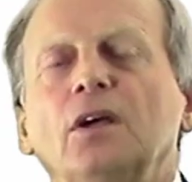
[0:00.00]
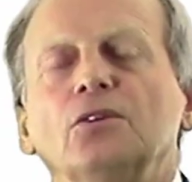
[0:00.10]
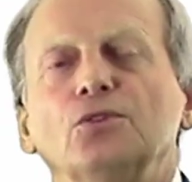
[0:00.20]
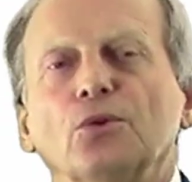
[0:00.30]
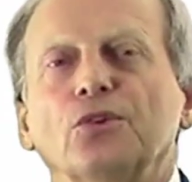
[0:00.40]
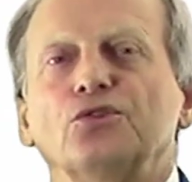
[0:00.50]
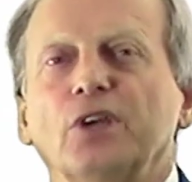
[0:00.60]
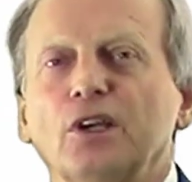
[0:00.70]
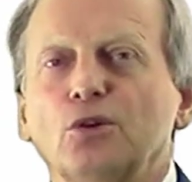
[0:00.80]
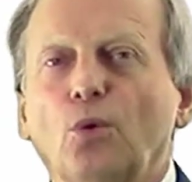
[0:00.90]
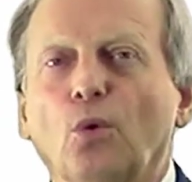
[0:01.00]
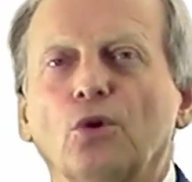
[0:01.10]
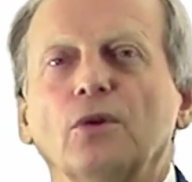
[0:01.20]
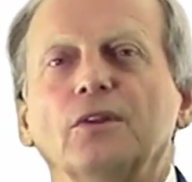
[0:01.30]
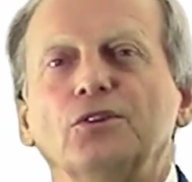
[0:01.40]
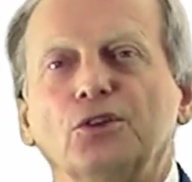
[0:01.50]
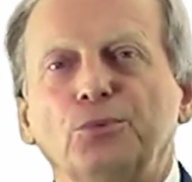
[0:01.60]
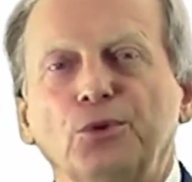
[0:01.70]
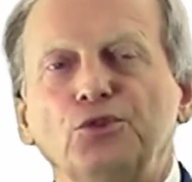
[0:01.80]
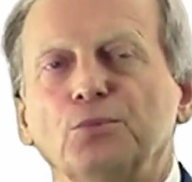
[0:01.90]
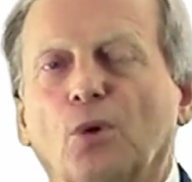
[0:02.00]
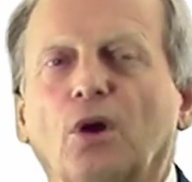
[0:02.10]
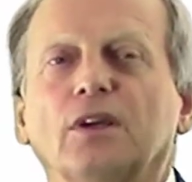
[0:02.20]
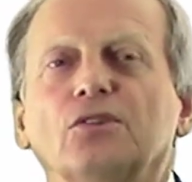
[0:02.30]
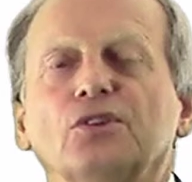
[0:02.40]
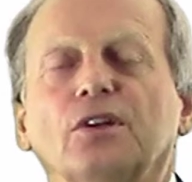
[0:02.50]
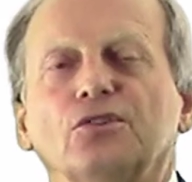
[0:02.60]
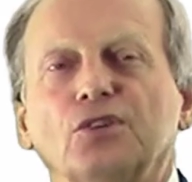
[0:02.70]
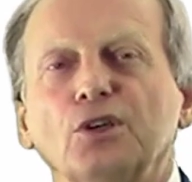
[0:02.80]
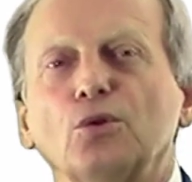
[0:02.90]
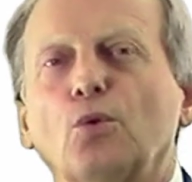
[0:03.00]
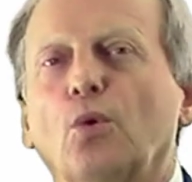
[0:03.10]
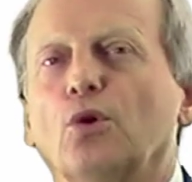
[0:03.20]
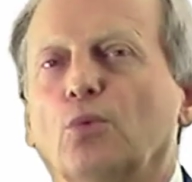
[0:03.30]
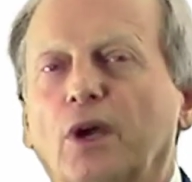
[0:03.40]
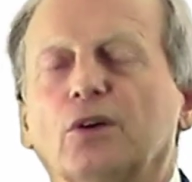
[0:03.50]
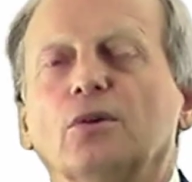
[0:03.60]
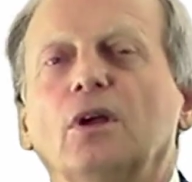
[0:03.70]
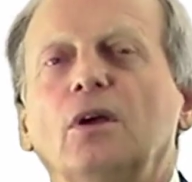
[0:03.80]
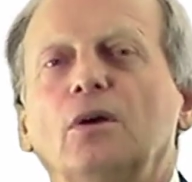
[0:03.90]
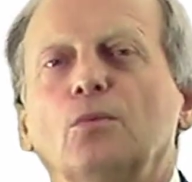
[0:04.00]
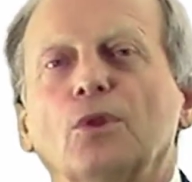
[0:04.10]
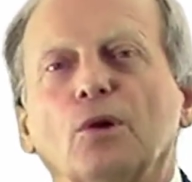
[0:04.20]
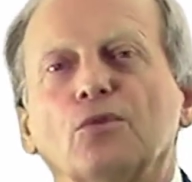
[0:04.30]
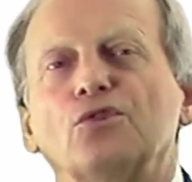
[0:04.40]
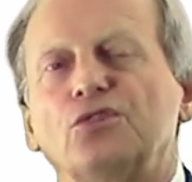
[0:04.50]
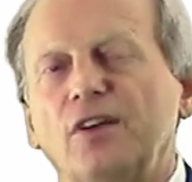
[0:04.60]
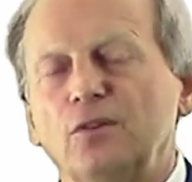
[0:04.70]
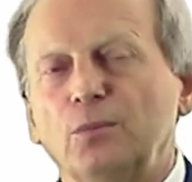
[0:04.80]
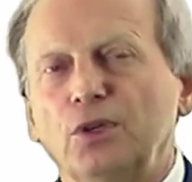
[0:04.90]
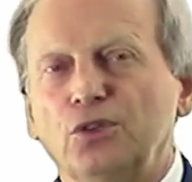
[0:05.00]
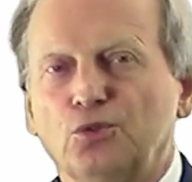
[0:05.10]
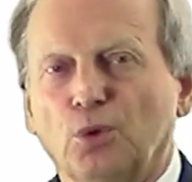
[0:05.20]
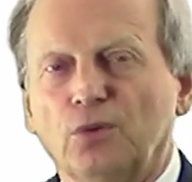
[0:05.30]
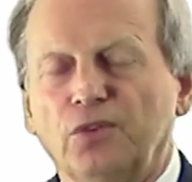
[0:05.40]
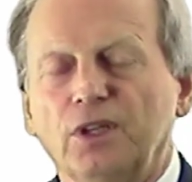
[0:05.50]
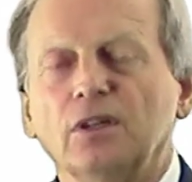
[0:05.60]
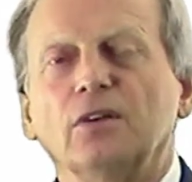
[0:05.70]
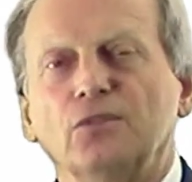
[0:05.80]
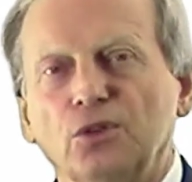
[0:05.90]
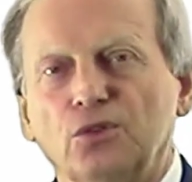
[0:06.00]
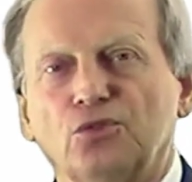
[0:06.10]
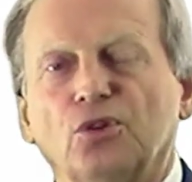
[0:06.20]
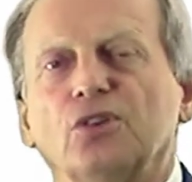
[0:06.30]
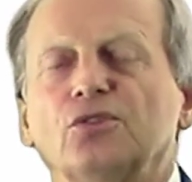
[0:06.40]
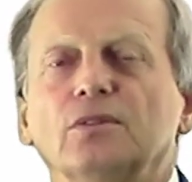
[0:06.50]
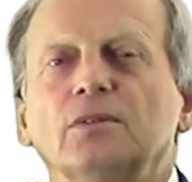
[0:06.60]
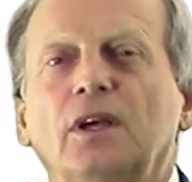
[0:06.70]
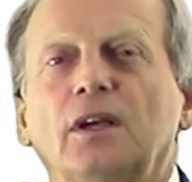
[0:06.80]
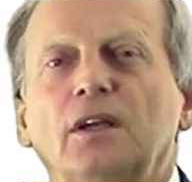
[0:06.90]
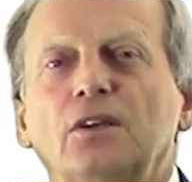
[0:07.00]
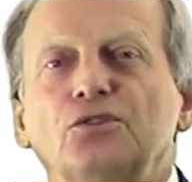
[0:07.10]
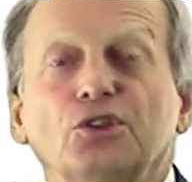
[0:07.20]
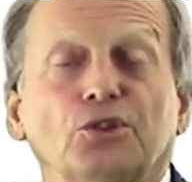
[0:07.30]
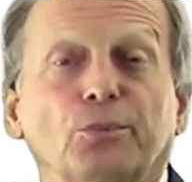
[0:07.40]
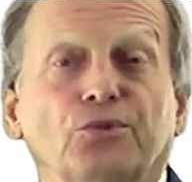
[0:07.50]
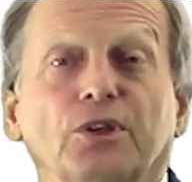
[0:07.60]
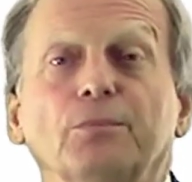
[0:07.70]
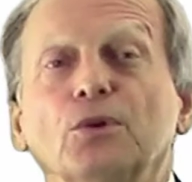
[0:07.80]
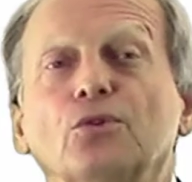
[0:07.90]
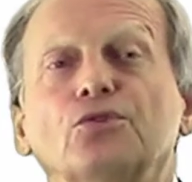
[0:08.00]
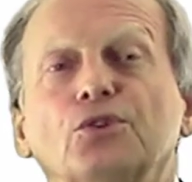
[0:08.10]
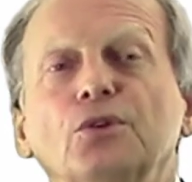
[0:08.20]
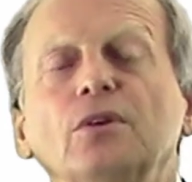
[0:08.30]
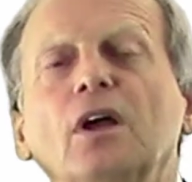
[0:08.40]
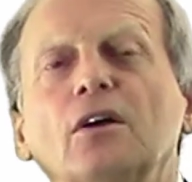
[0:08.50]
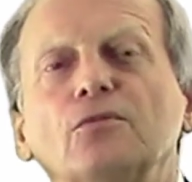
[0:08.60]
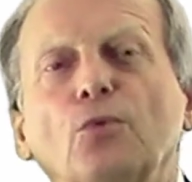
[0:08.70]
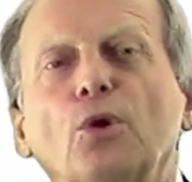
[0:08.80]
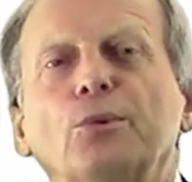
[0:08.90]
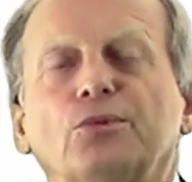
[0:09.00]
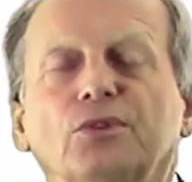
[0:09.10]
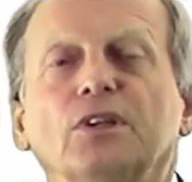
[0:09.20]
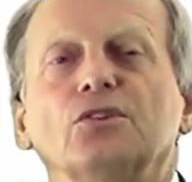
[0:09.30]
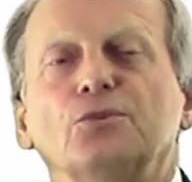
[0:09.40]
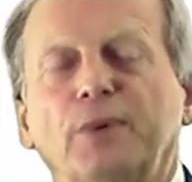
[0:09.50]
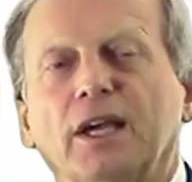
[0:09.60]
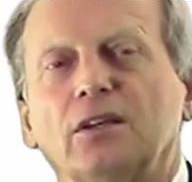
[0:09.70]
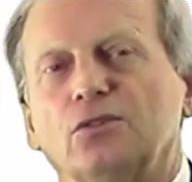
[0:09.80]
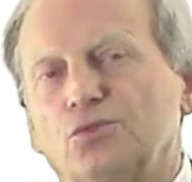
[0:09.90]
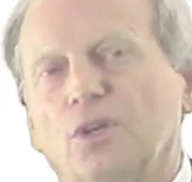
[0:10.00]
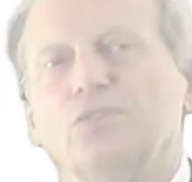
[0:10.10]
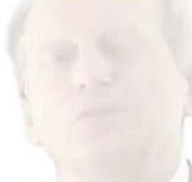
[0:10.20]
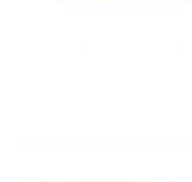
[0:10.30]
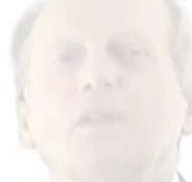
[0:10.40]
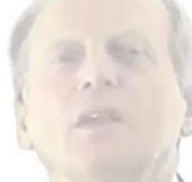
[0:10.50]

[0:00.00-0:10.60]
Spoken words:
During the second quarter, the distribution market set a single quarter record with over 7 million square feet of new construction, 60% build-to-suit, 40% spec construction.